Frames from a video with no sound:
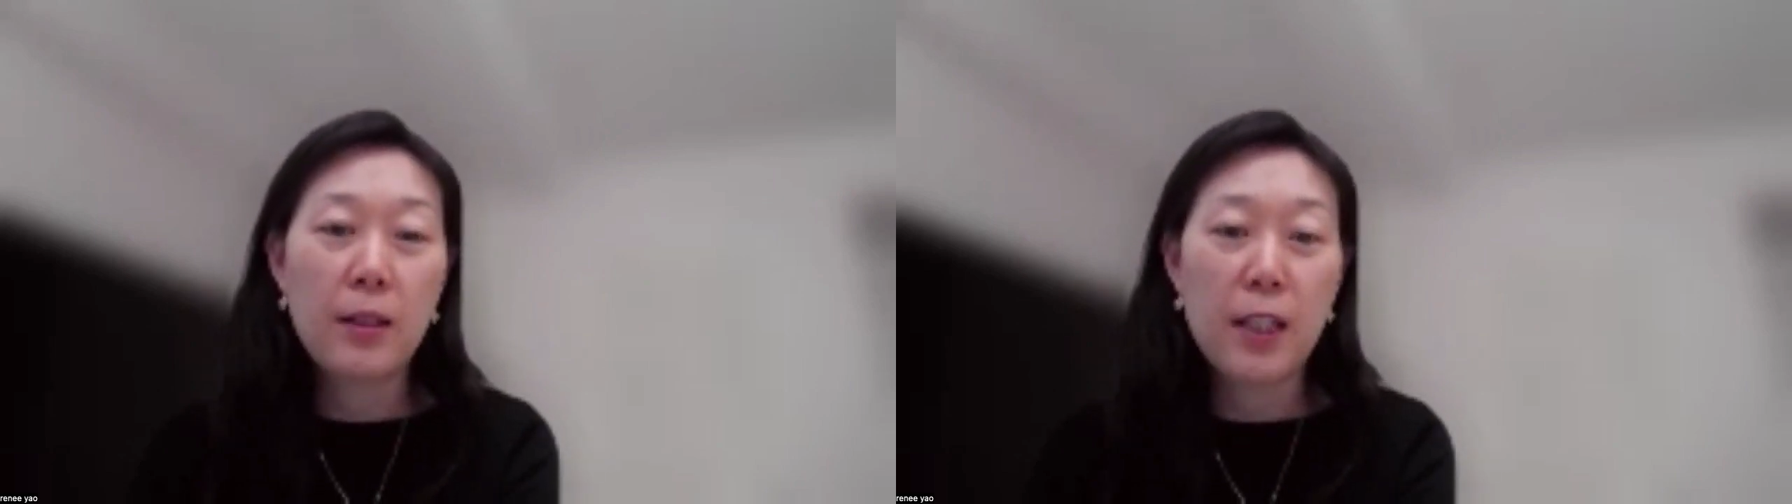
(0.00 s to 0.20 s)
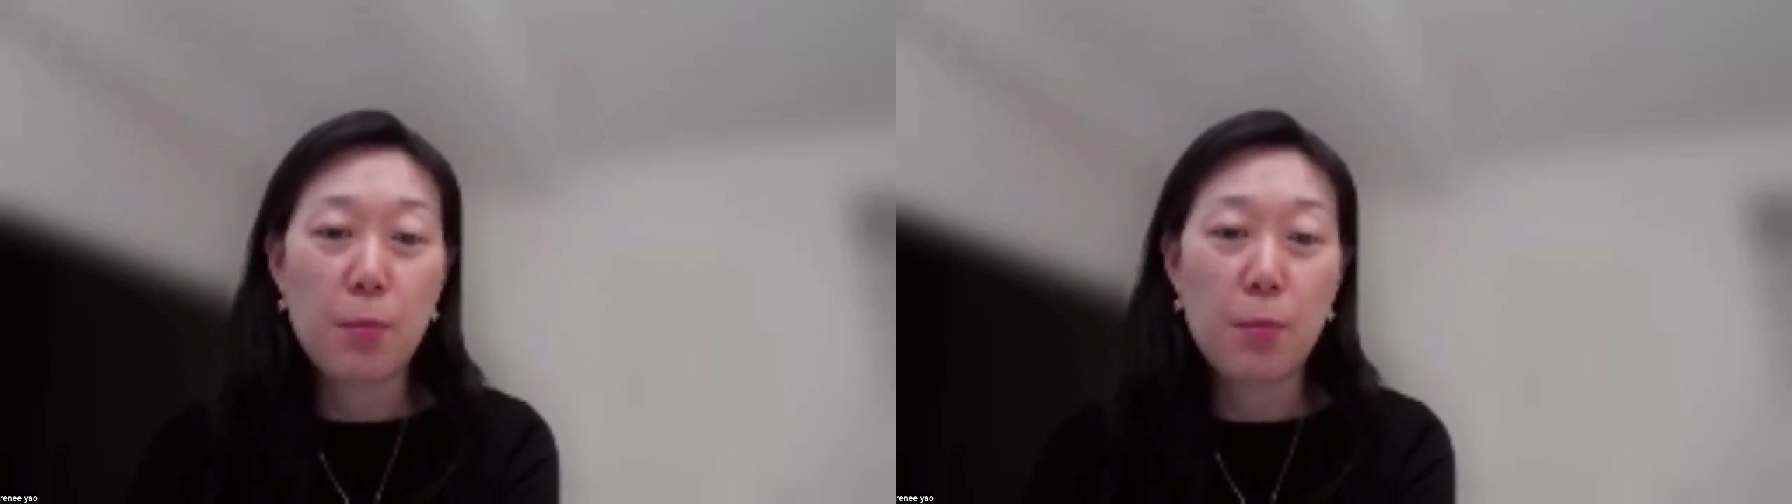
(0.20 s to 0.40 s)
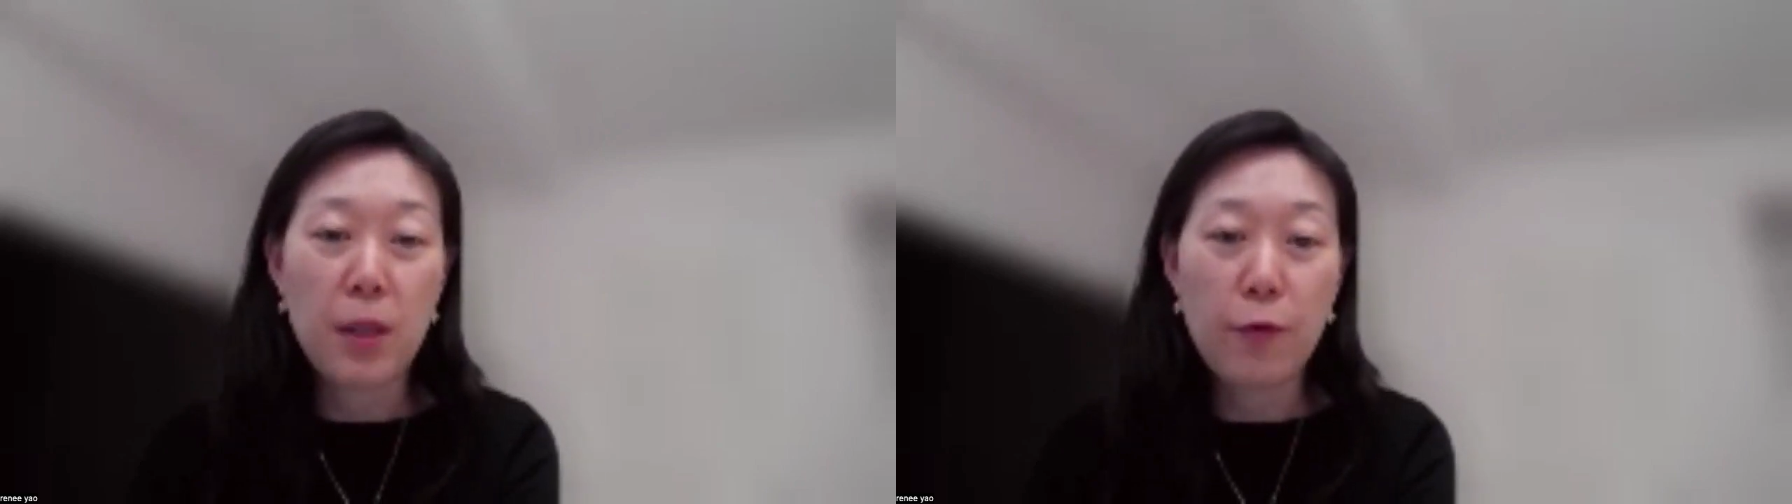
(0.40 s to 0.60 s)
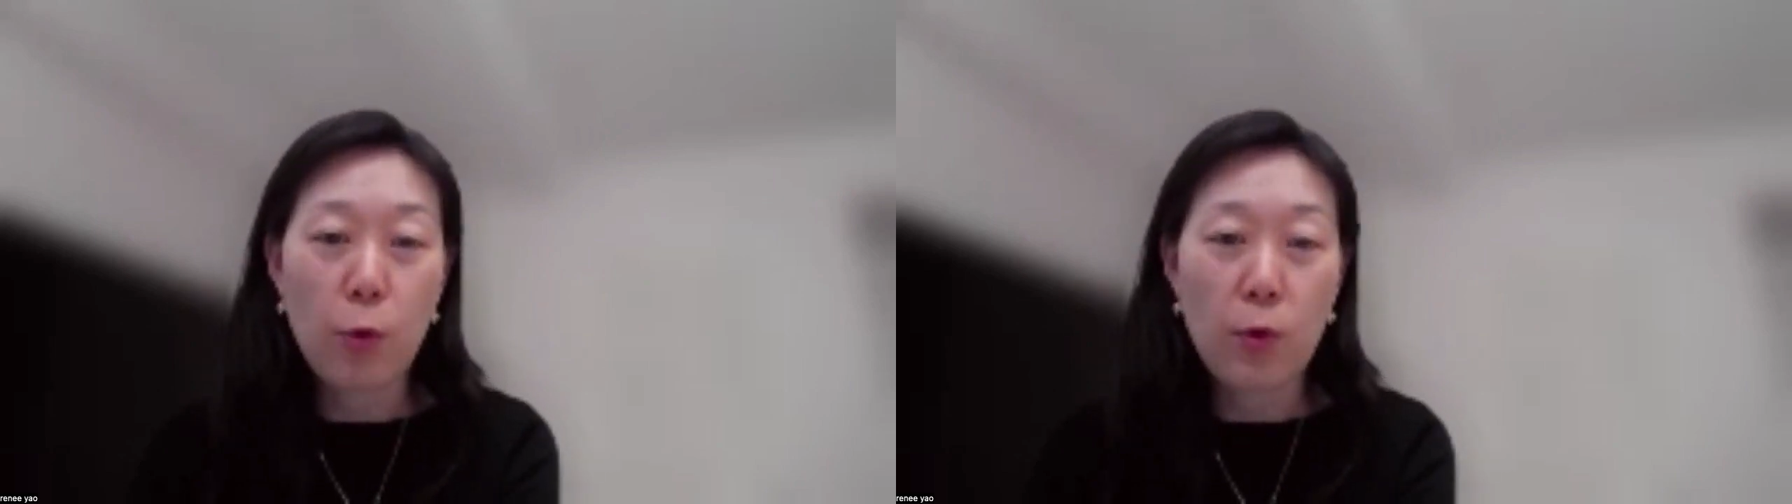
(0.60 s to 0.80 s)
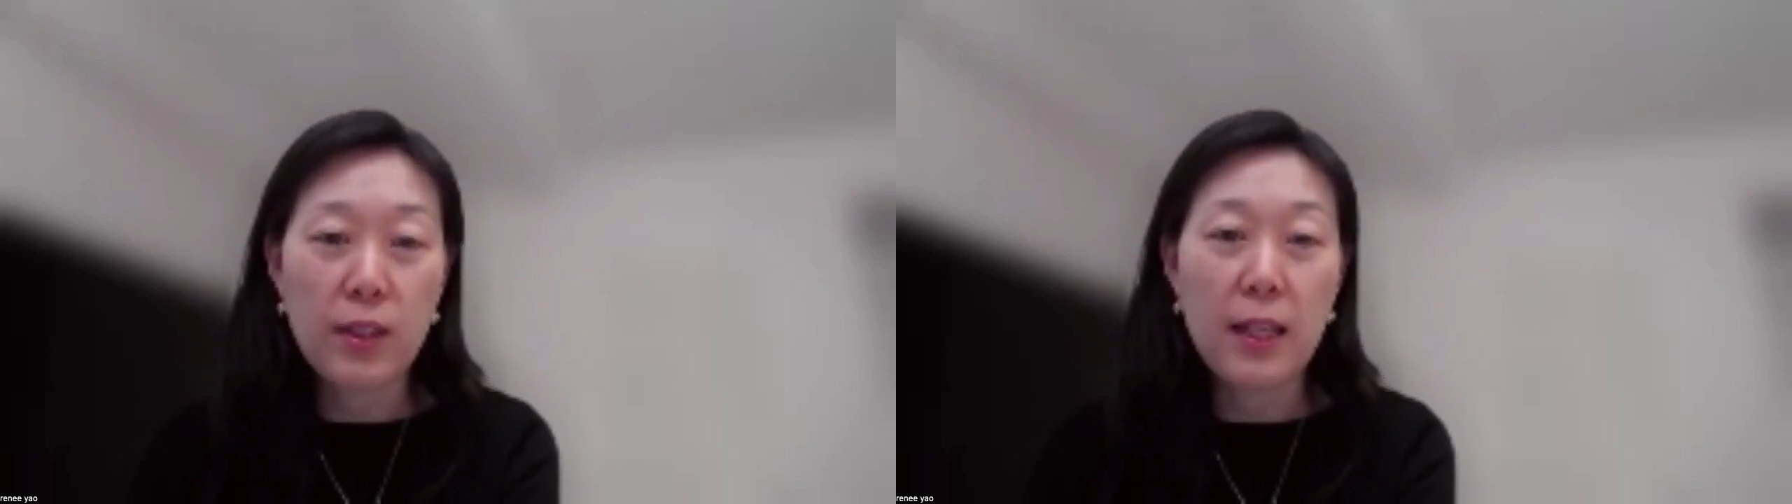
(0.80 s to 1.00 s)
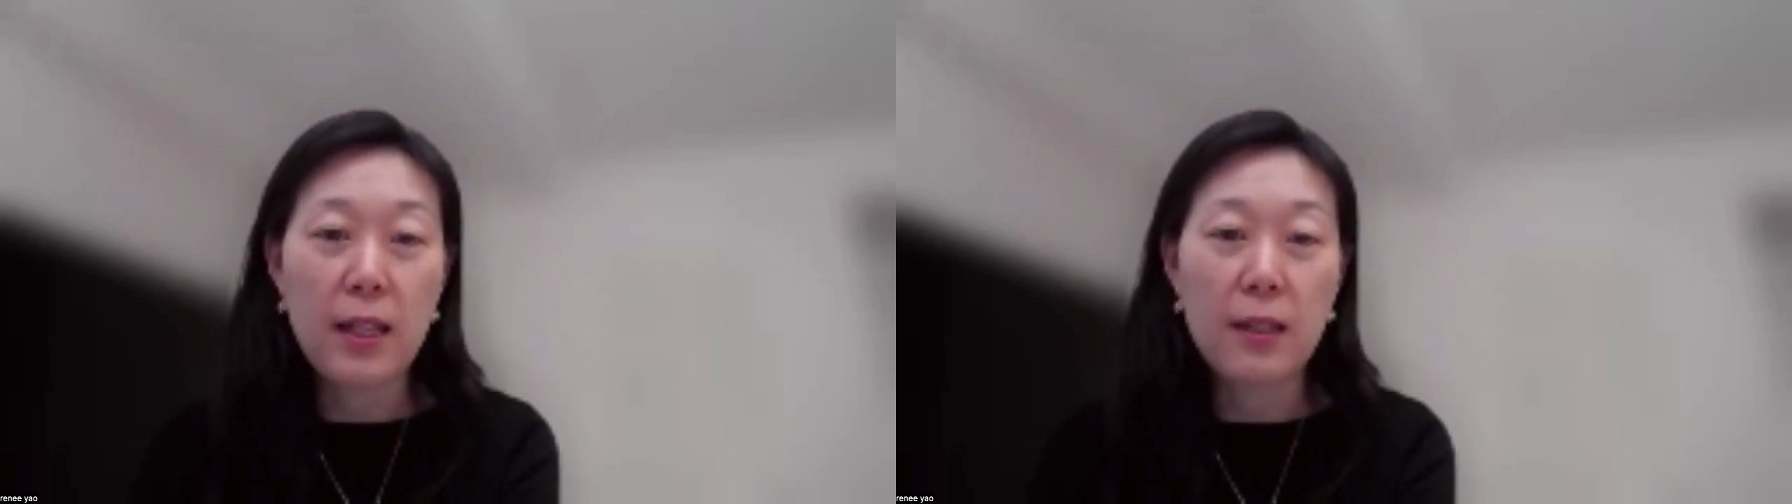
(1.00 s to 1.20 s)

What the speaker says: this mid-frequency